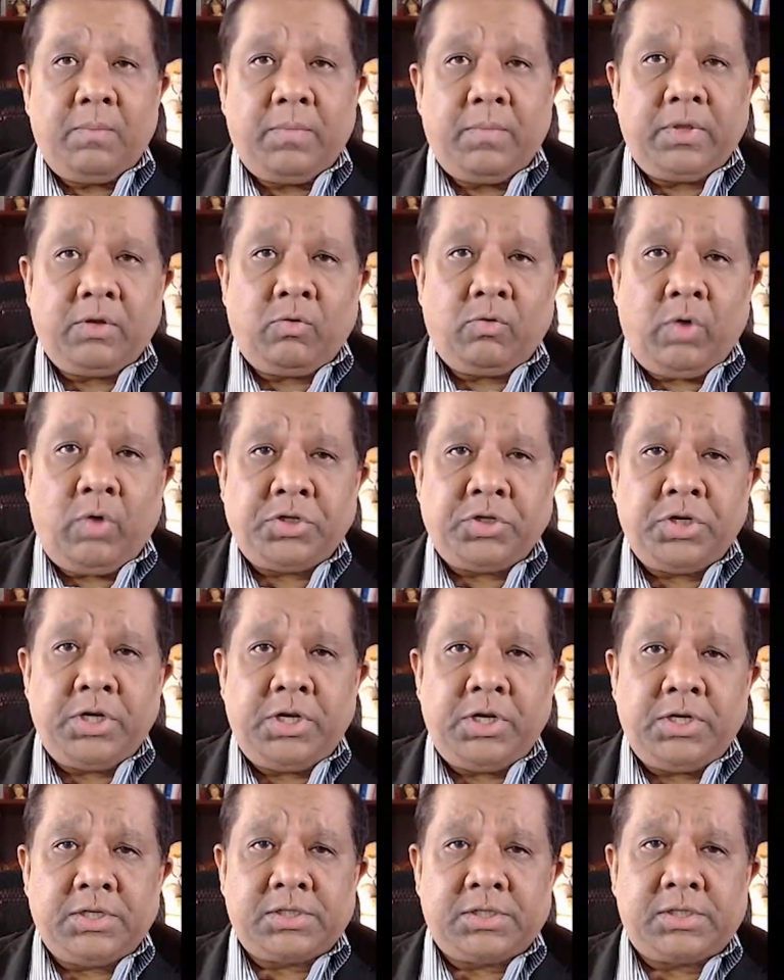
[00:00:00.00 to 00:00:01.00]
But the question
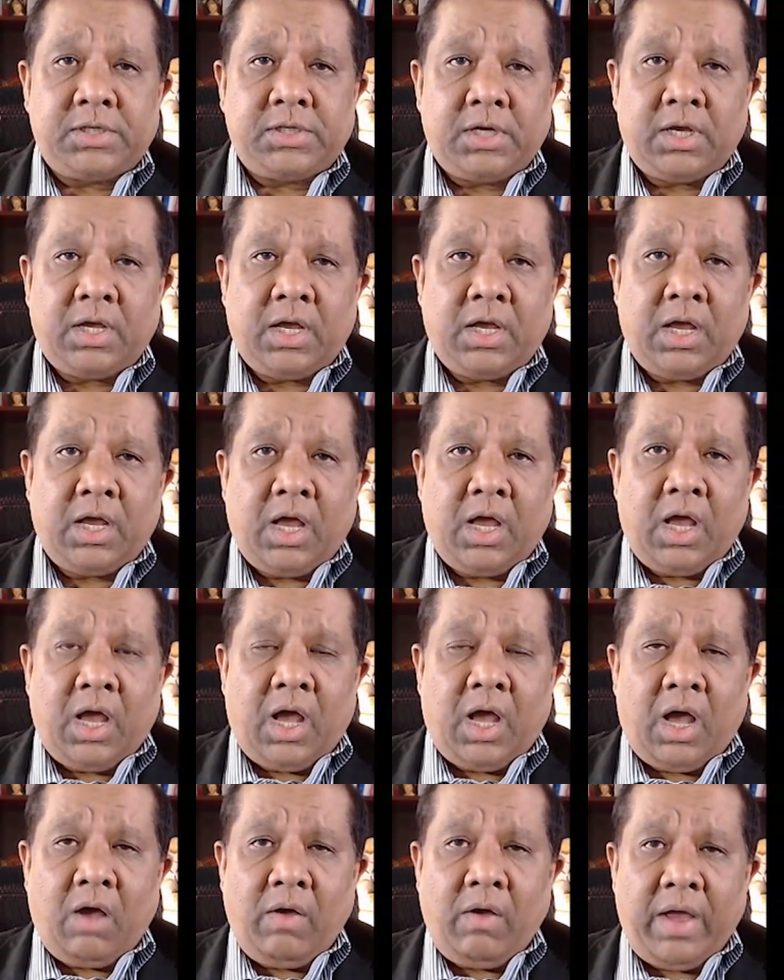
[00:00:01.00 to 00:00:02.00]
is,
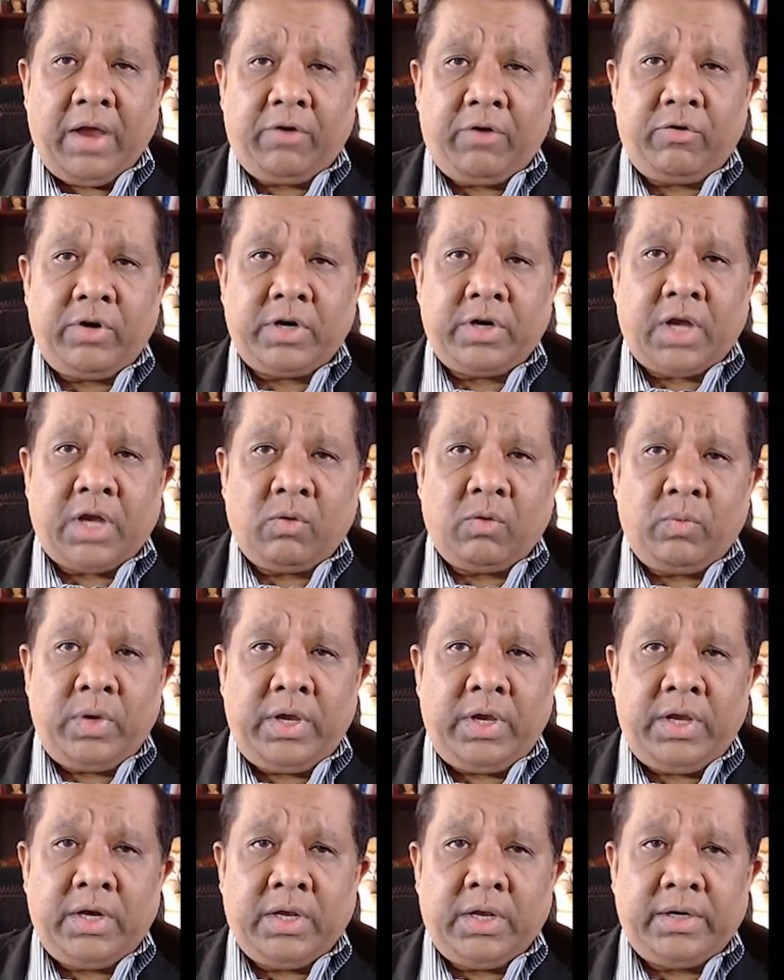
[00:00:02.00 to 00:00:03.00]
how accurate are
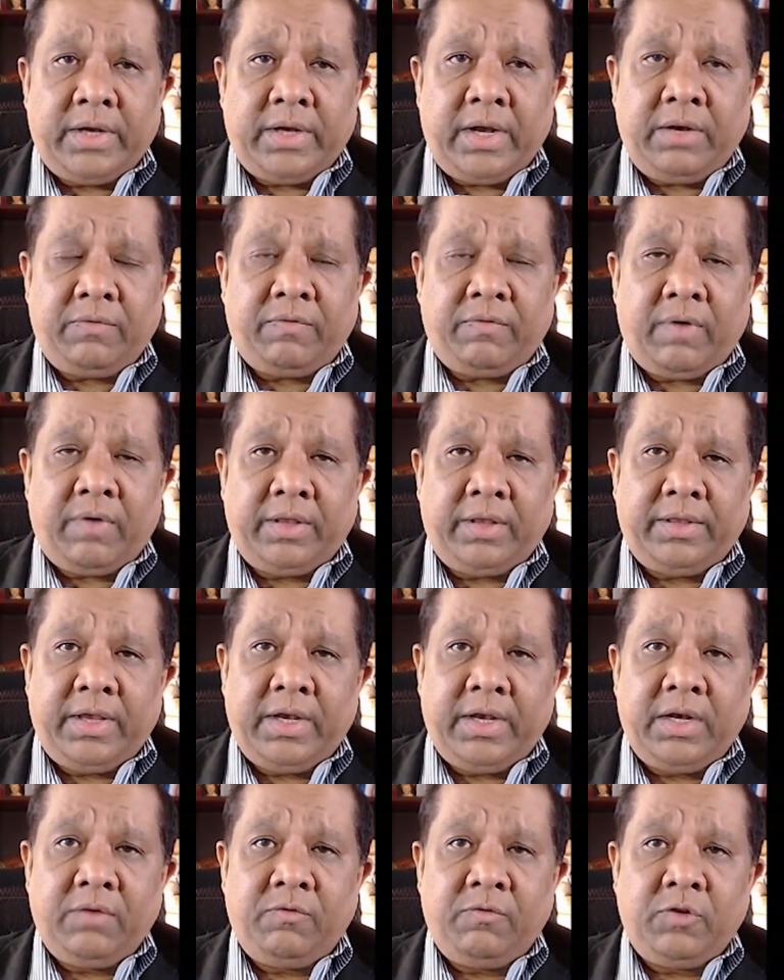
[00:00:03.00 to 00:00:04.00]
we in identifying the
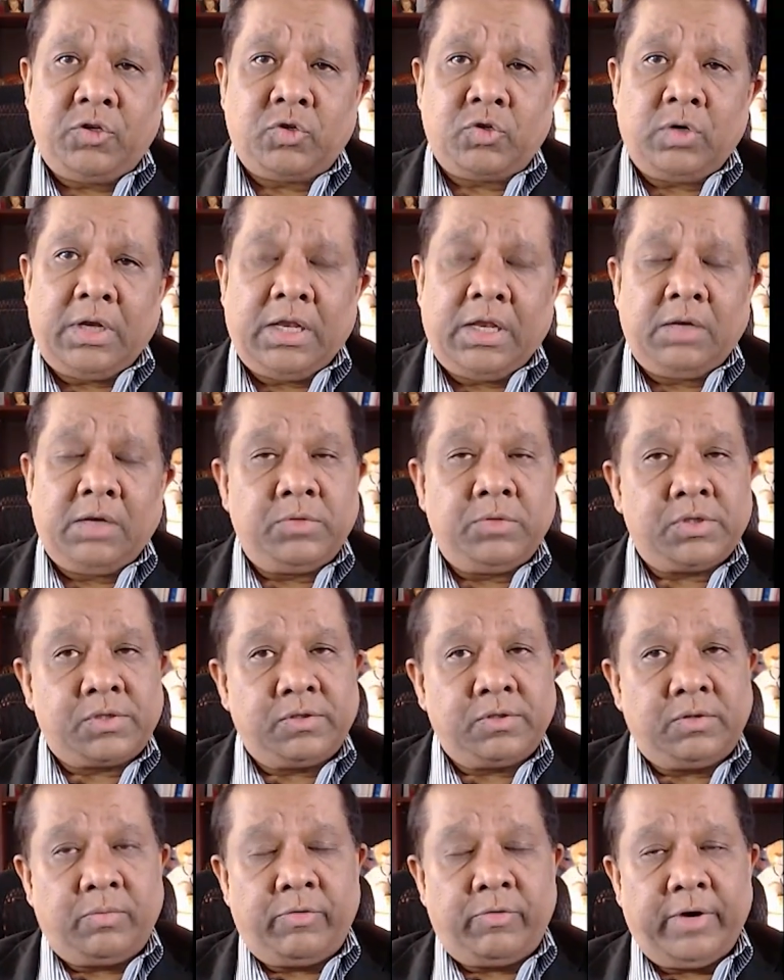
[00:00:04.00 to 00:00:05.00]
individual
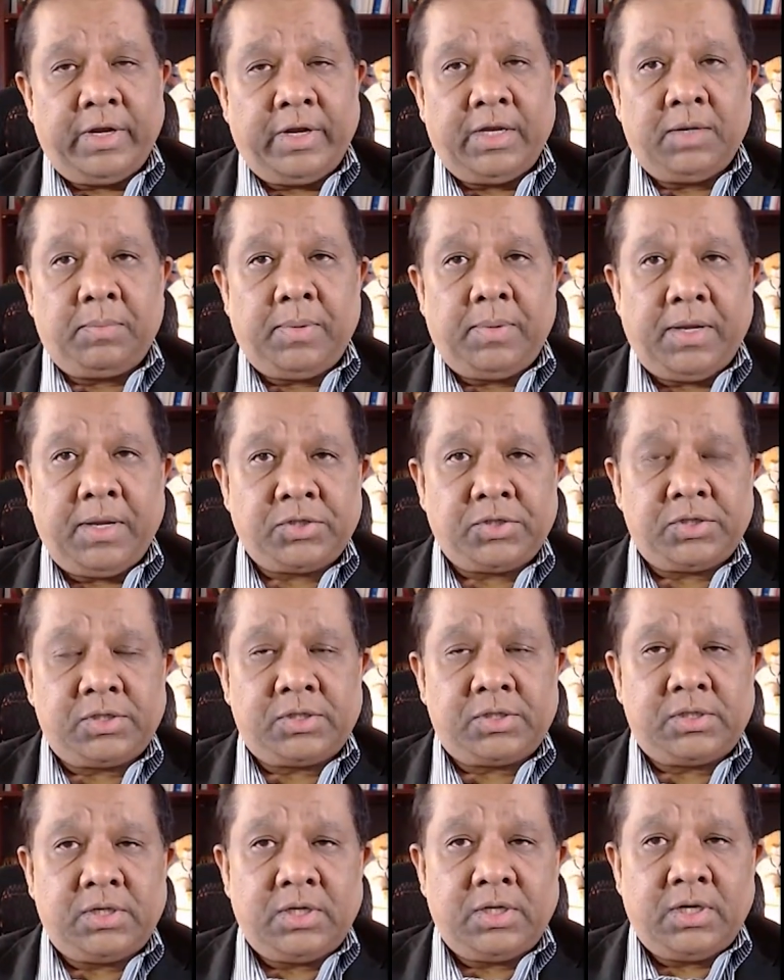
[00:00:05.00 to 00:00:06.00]
elements of the brachial
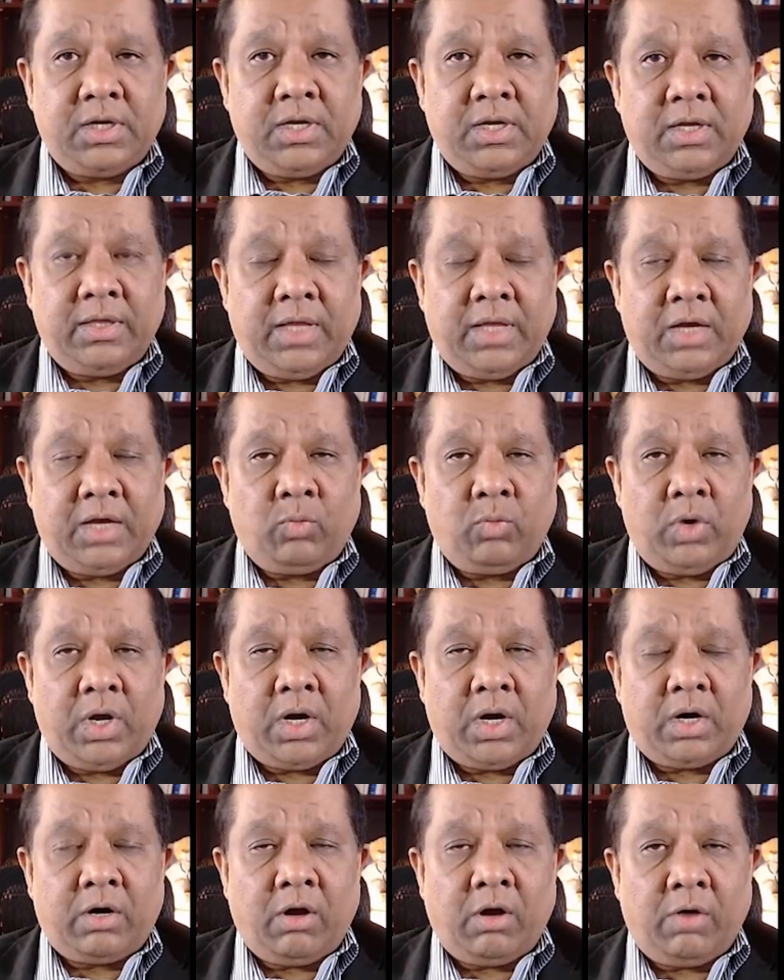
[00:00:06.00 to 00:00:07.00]
plexus that we
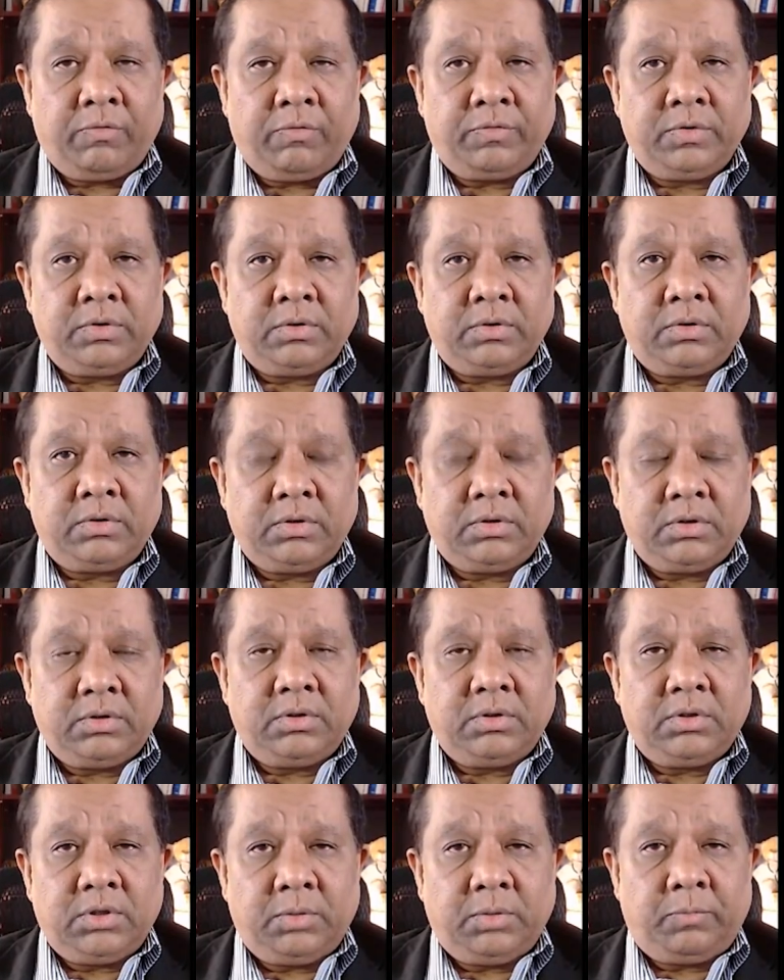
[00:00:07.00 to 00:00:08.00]
are often
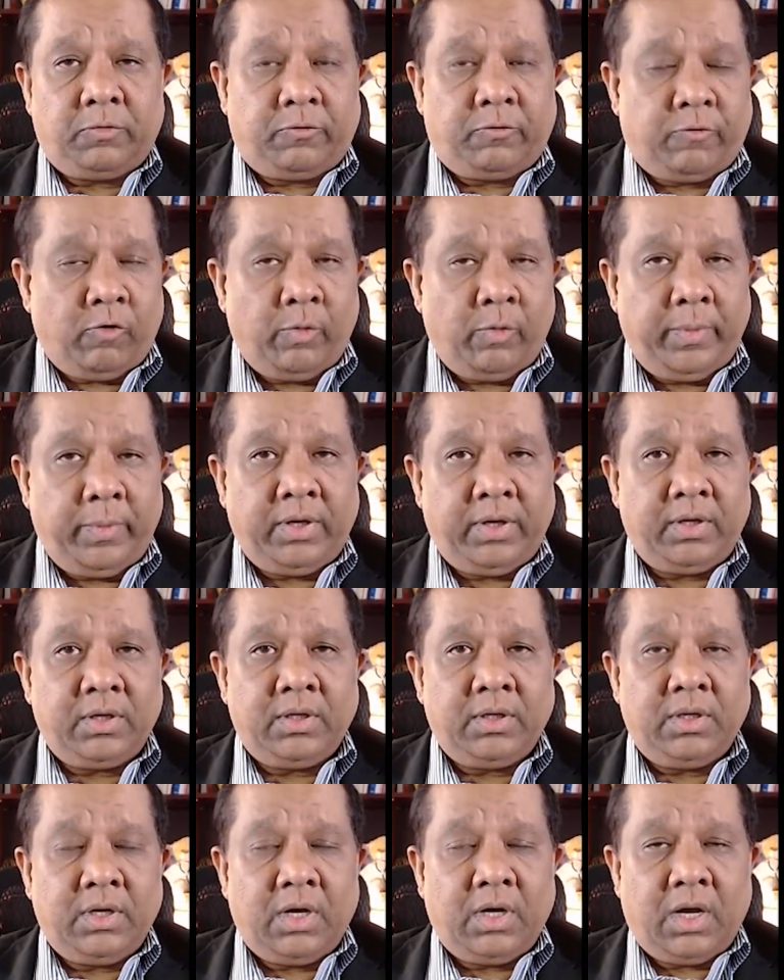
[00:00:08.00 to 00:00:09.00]
forming
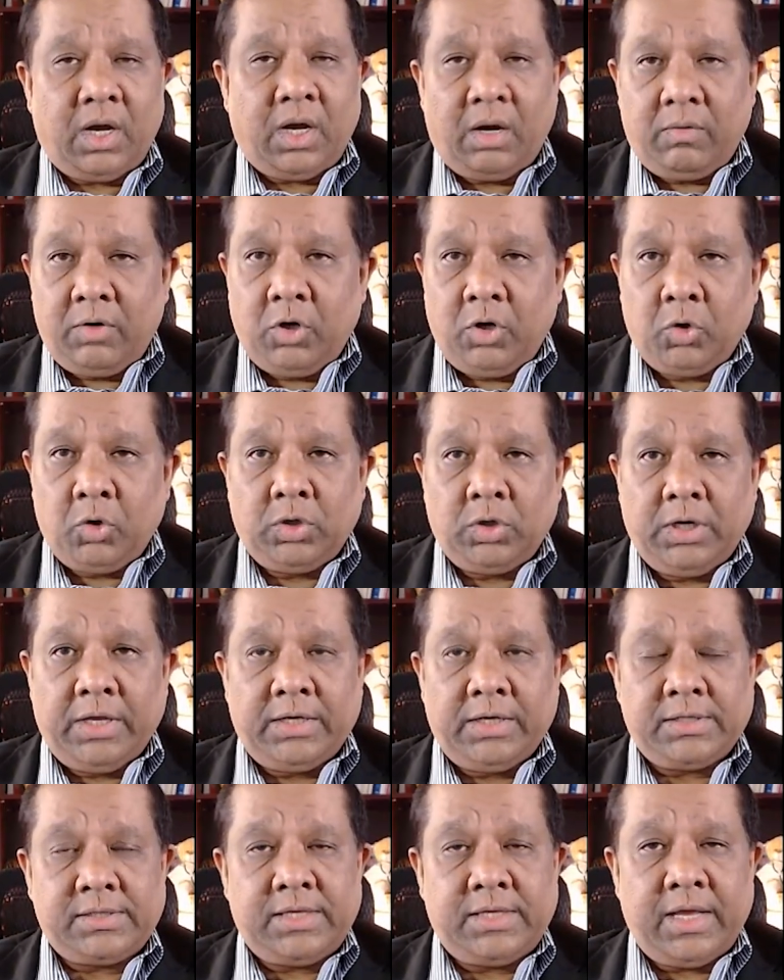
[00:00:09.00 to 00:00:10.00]
our local
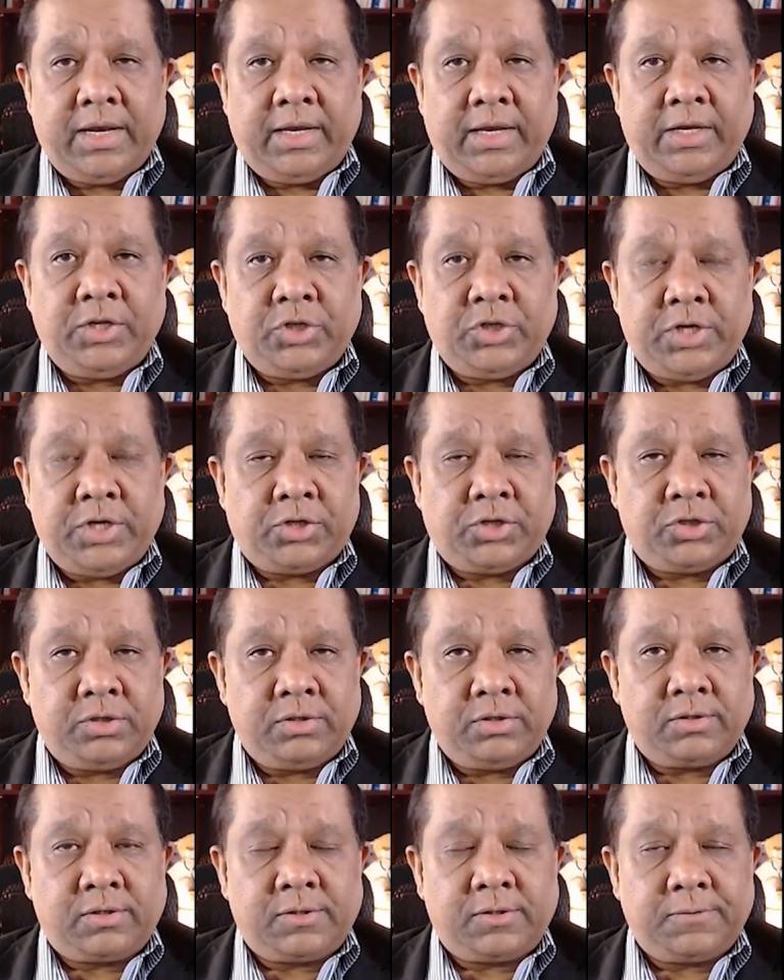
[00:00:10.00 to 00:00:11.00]
anesthetic
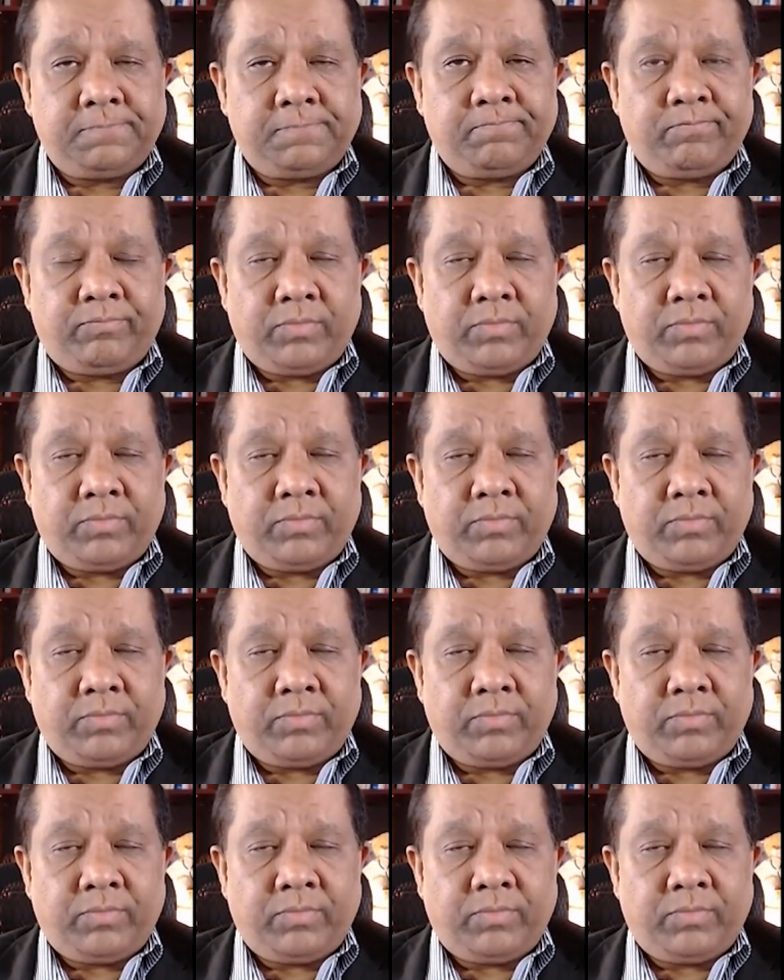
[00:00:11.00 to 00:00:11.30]
injections?